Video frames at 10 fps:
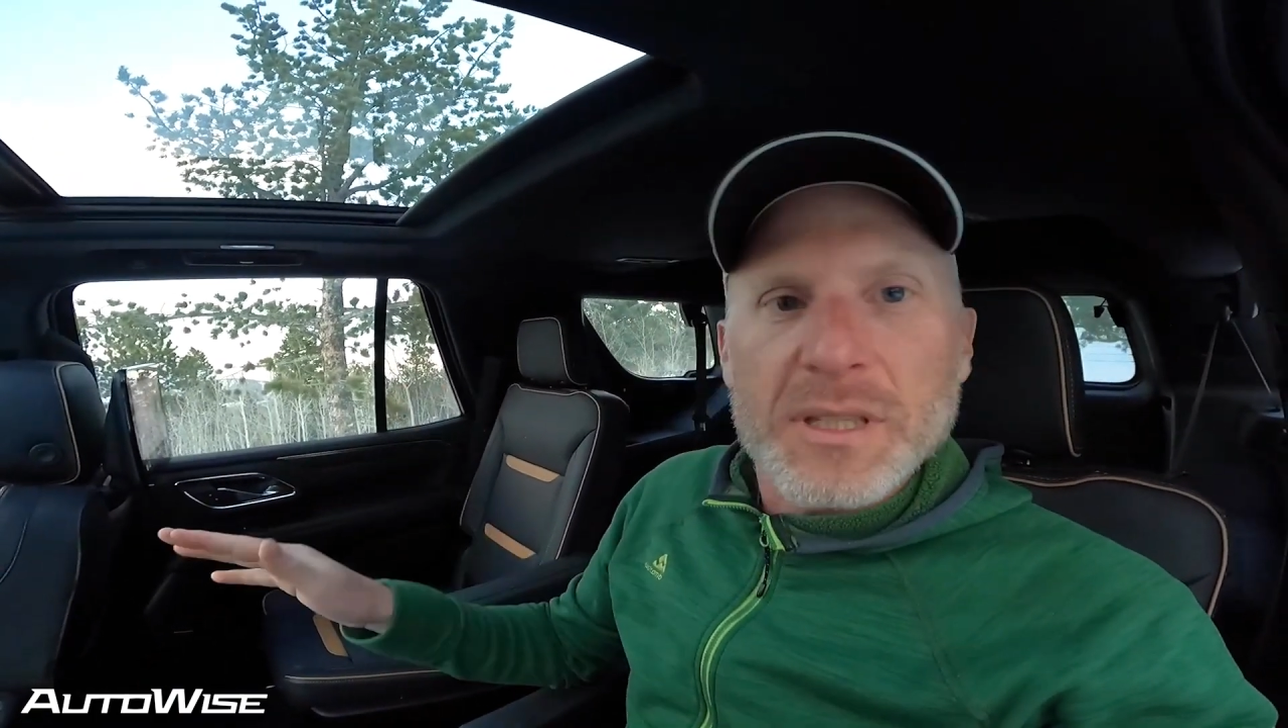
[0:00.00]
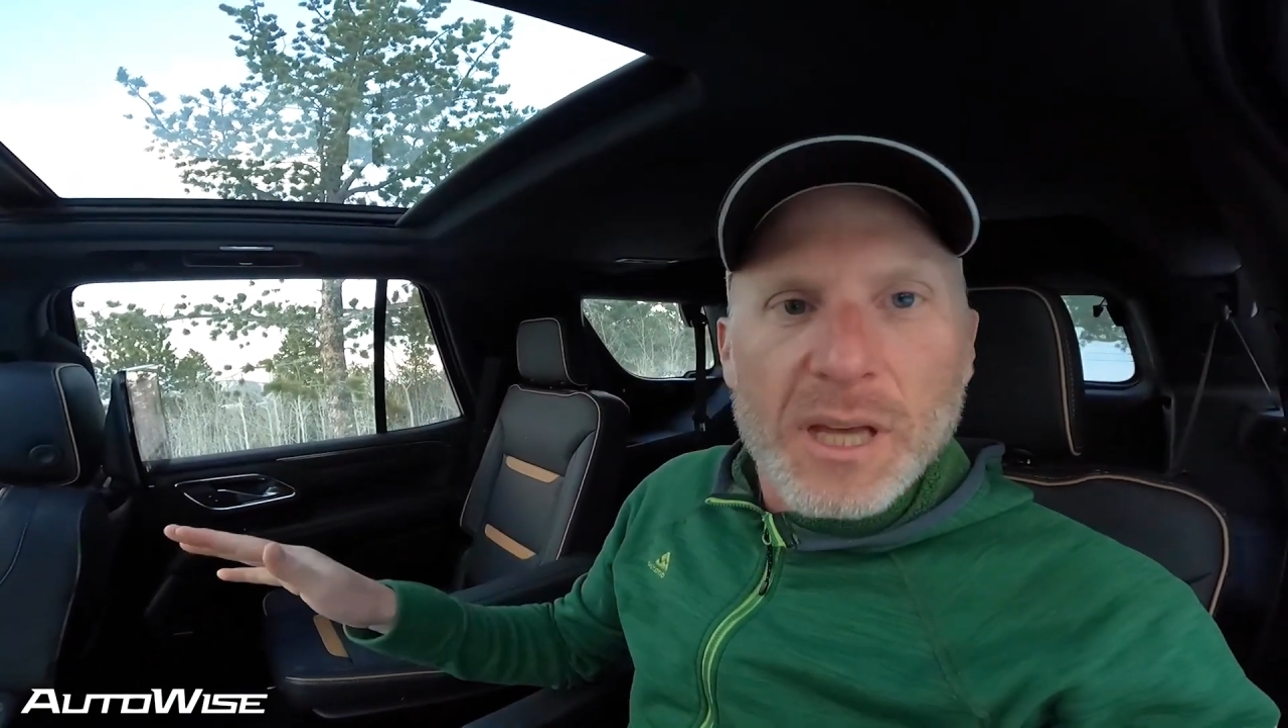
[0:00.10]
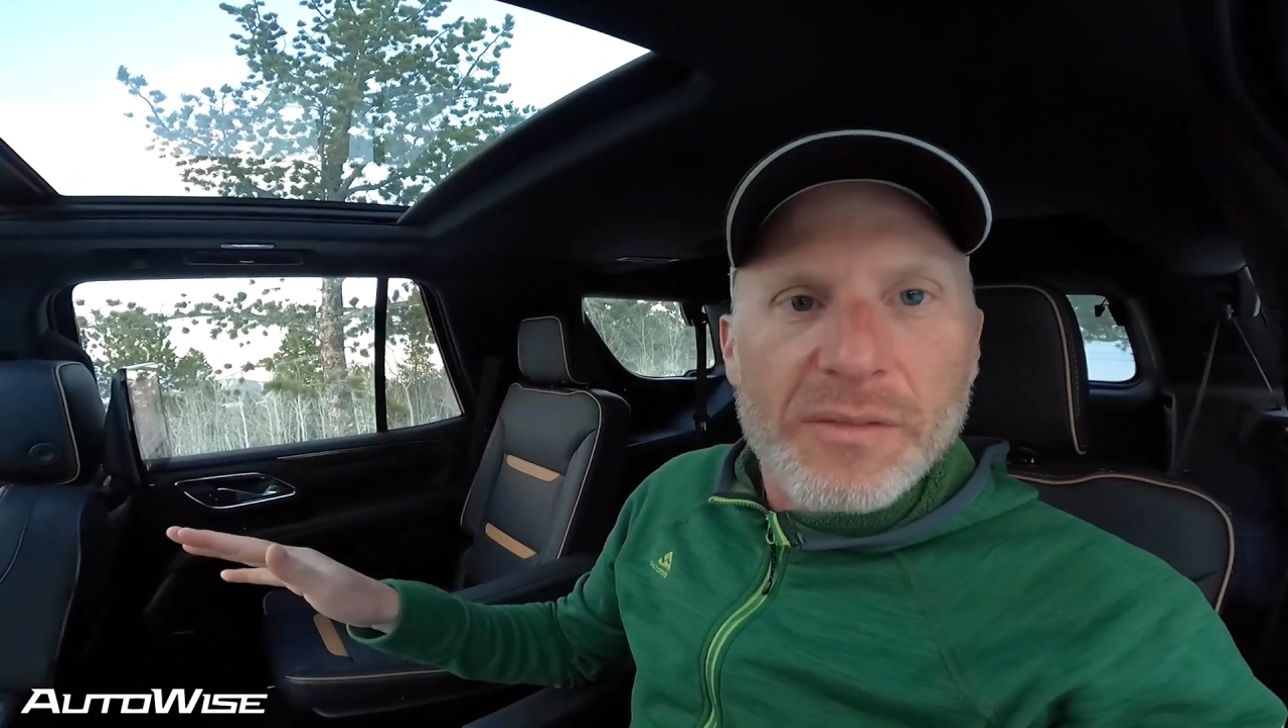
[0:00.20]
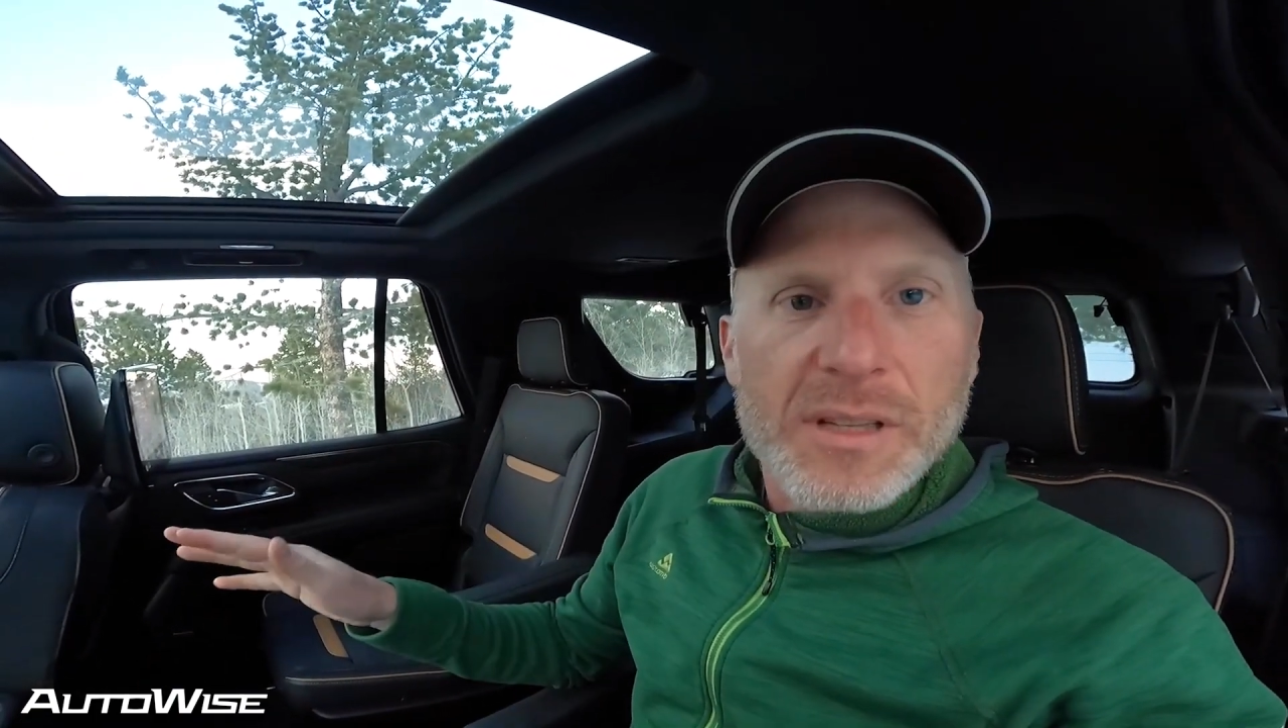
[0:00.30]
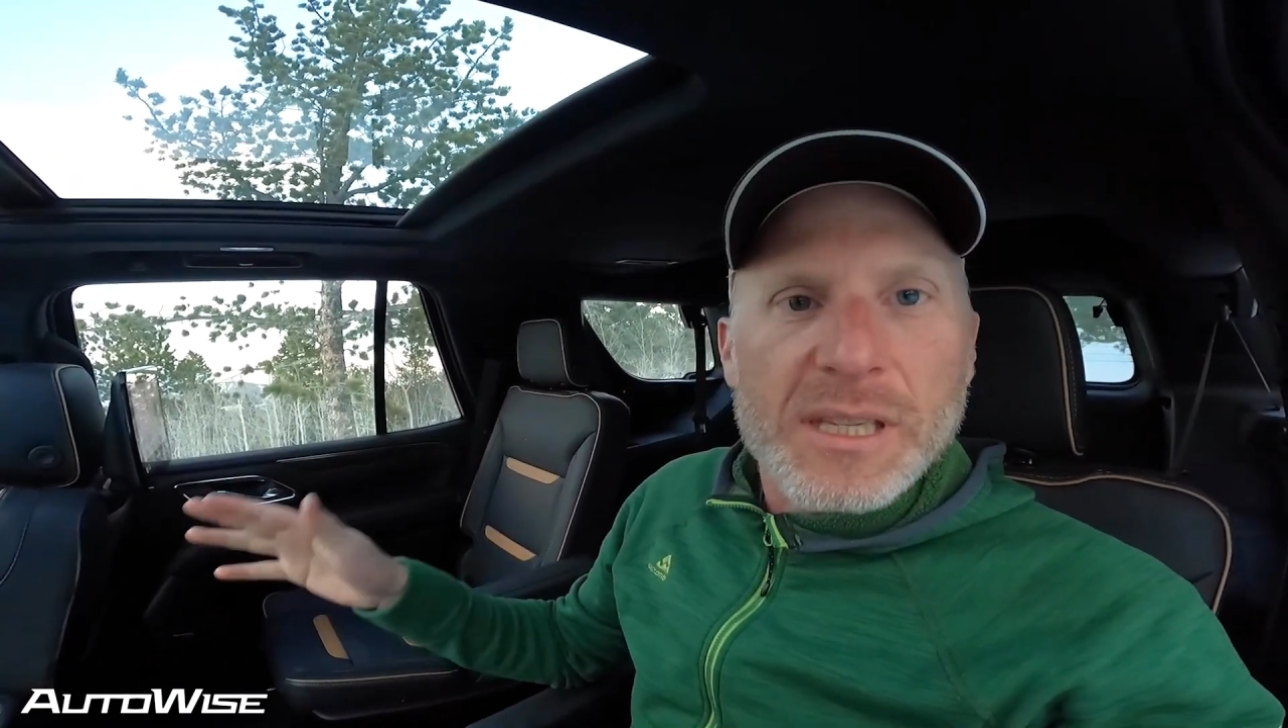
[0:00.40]

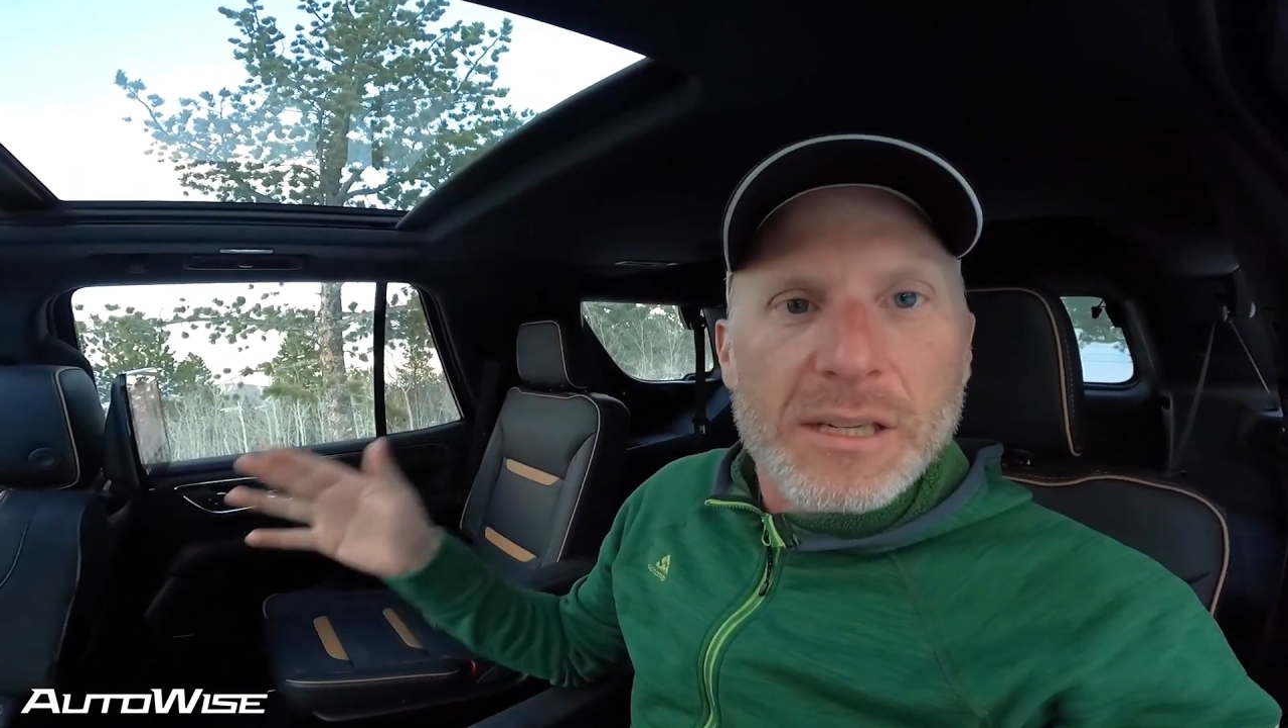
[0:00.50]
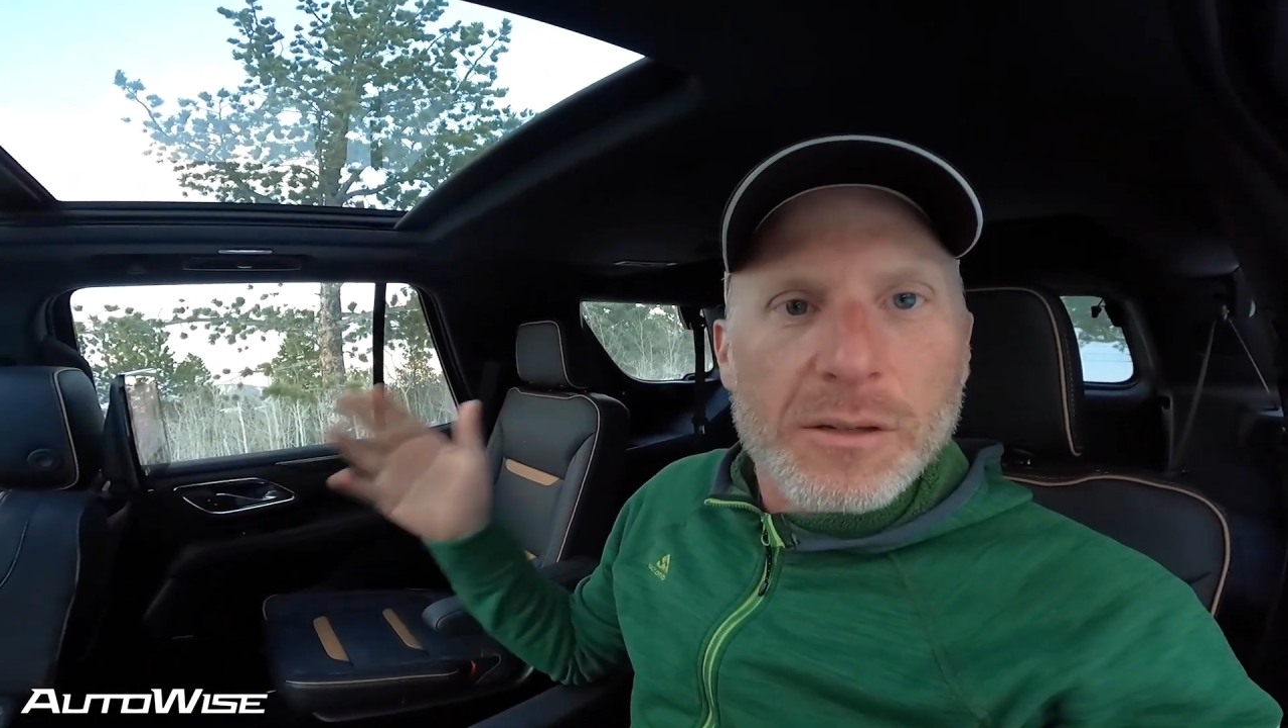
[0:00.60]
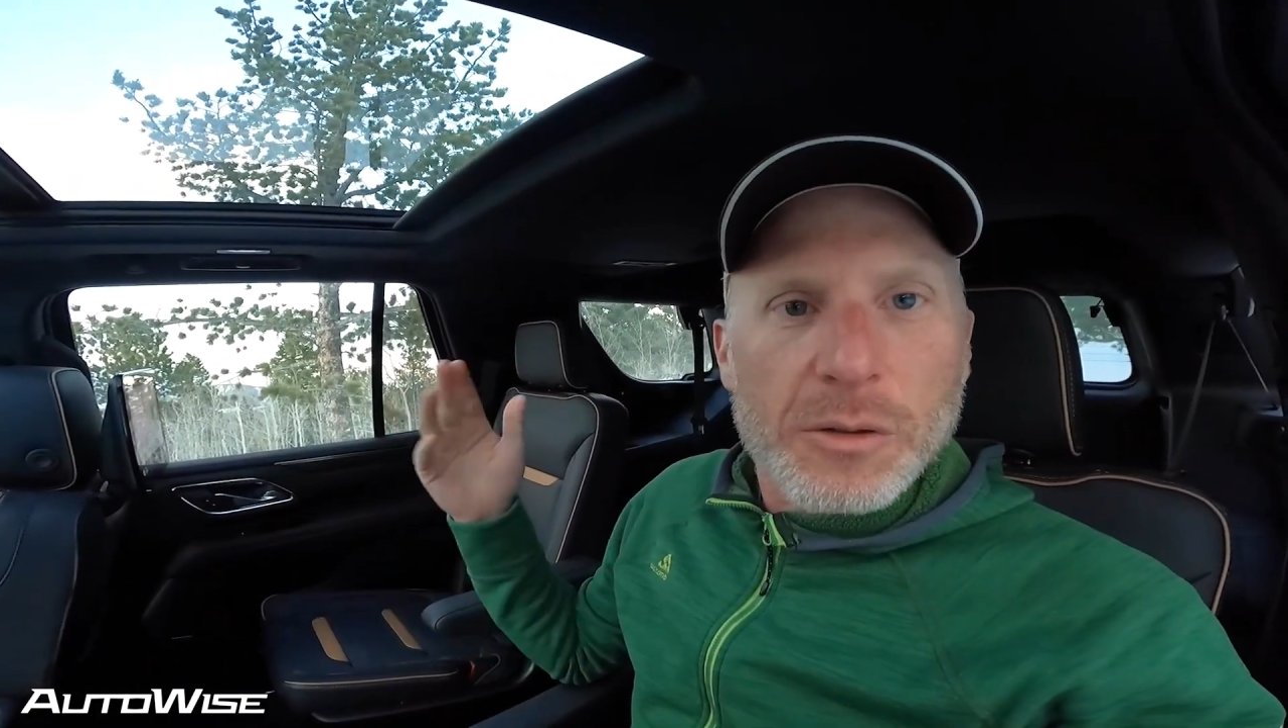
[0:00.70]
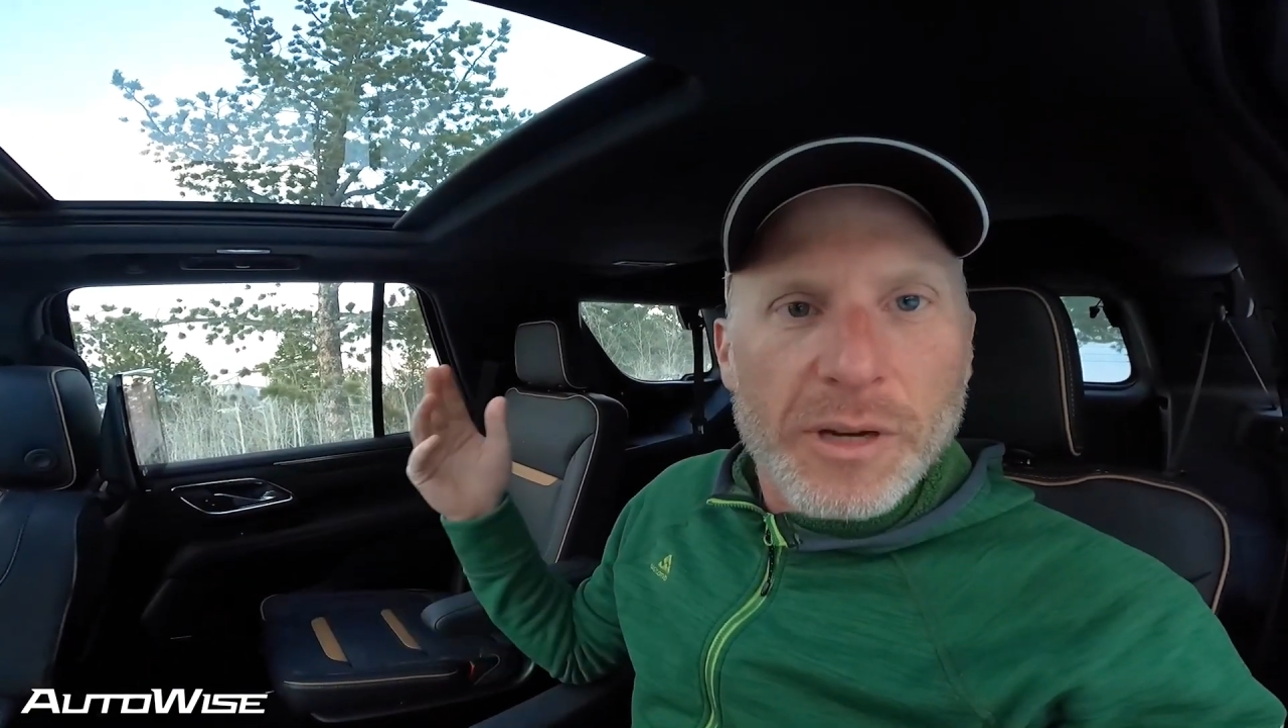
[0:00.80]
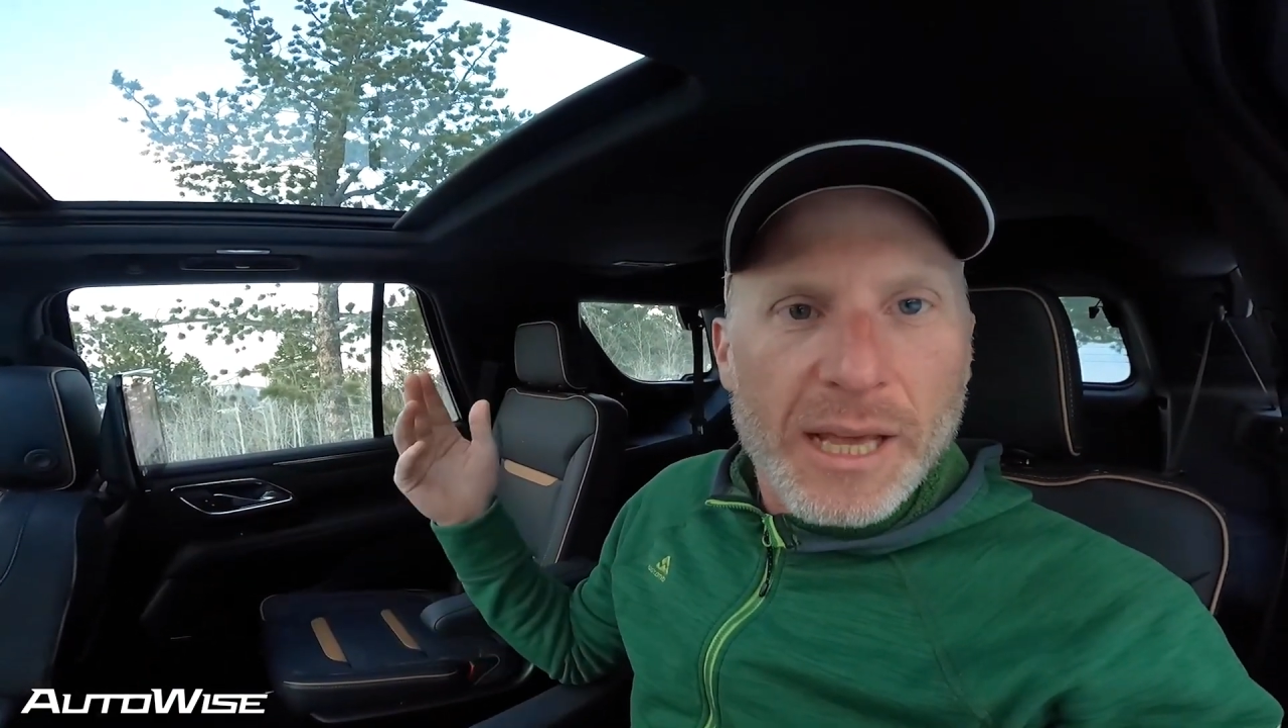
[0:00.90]
7-seater to